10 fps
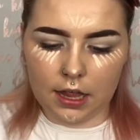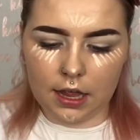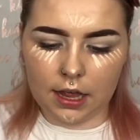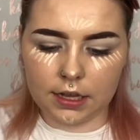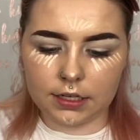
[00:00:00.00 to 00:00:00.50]

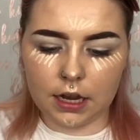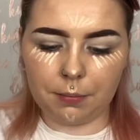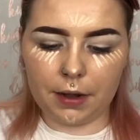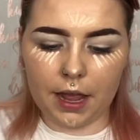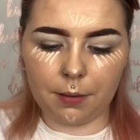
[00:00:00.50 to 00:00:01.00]
and
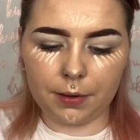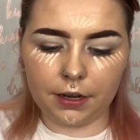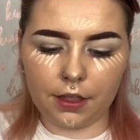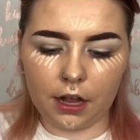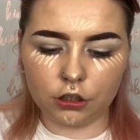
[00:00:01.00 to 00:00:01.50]
apply a bit
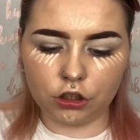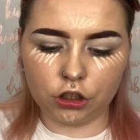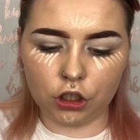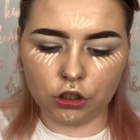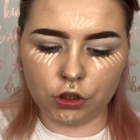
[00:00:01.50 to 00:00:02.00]
of that
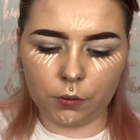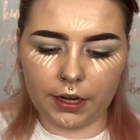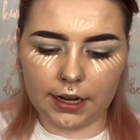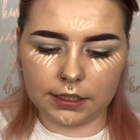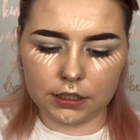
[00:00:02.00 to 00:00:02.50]
just so
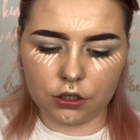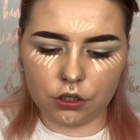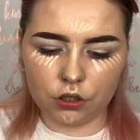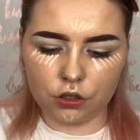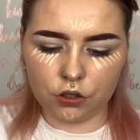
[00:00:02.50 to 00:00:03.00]
it isn't
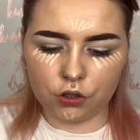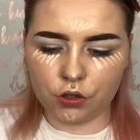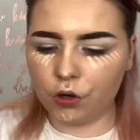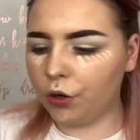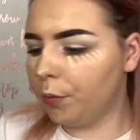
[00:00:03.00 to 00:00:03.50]

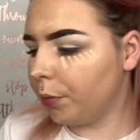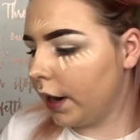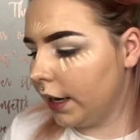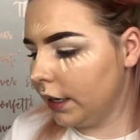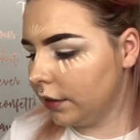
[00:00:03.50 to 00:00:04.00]
too
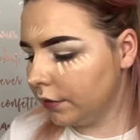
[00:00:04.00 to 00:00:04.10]
bright.